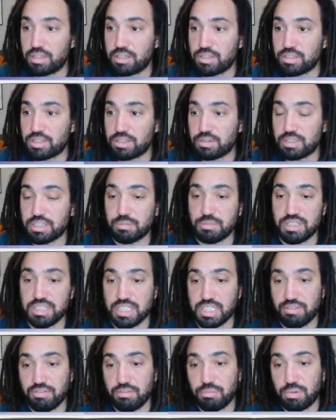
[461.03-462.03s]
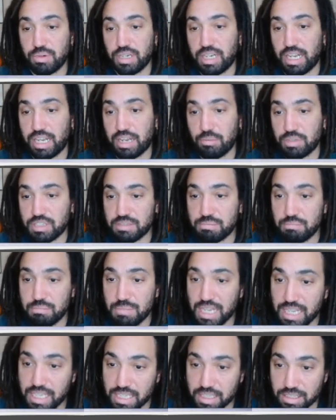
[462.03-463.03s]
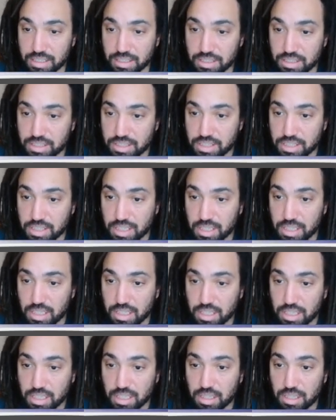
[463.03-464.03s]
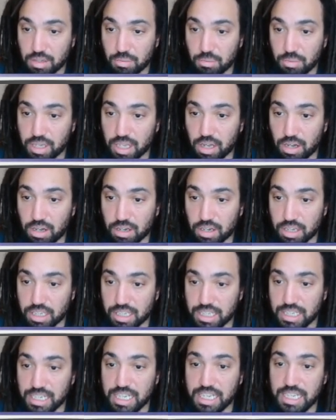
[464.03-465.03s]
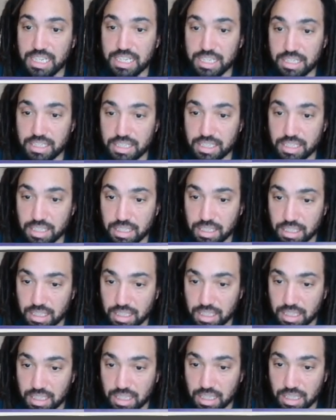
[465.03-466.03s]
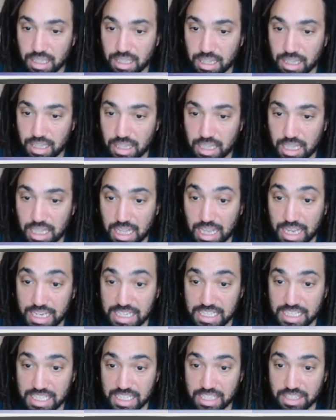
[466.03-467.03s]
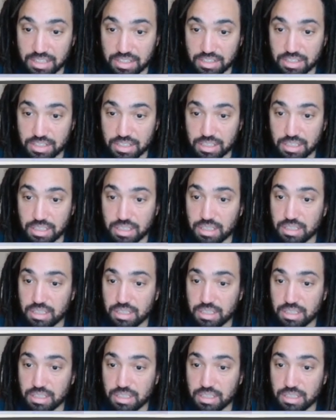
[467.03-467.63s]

so it's going to be 7.8, which means we are going to need uh, 8 tins